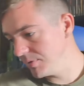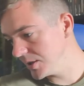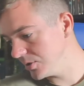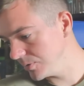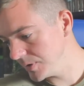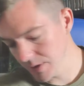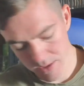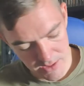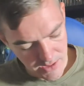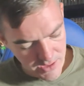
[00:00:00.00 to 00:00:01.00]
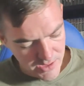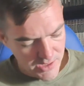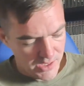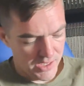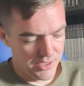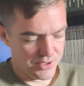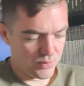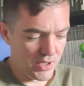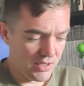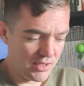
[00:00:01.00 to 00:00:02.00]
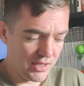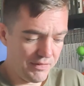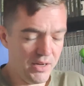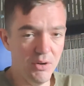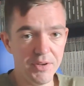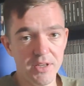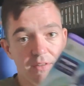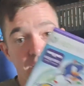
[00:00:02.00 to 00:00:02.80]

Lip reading: pretty cool. As well, I found a